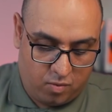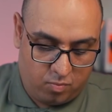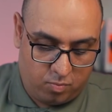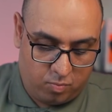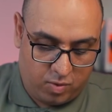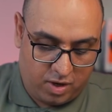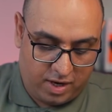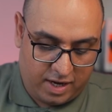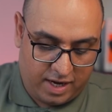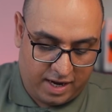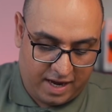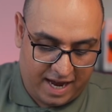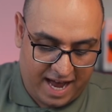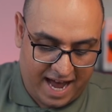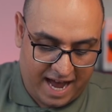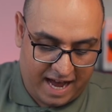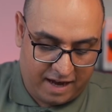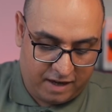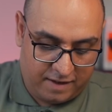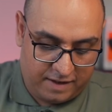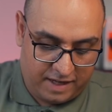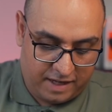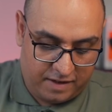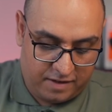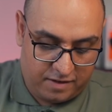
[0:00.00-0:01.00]
we can
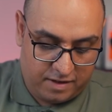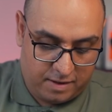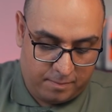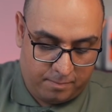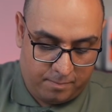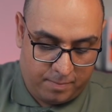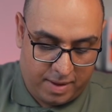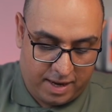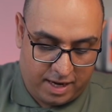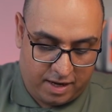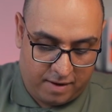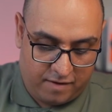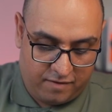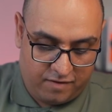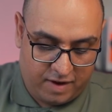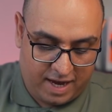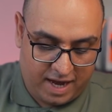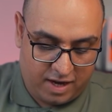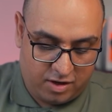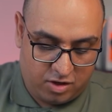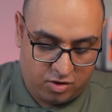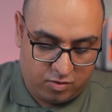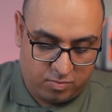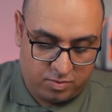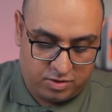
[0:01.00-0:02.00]
access the main
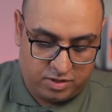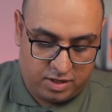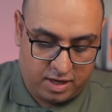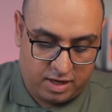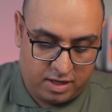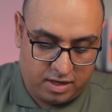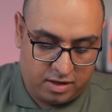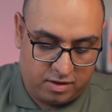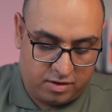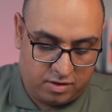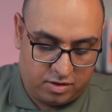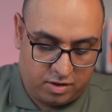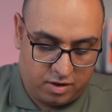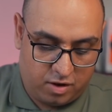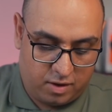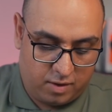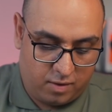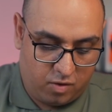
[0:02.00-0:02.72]
vacuum settings,